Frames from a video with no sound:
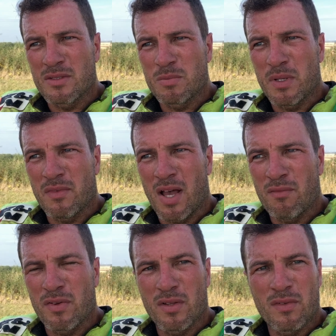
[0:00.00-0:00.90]
so it's a bit of a
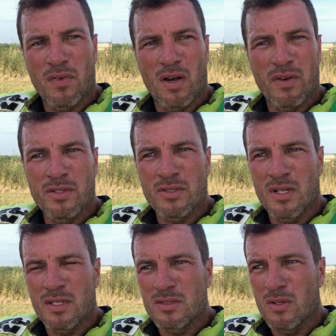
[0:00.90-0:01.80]
handful on the 500
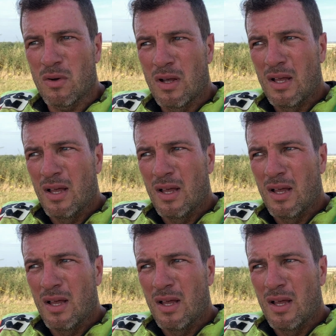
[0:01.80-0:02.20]
unless you're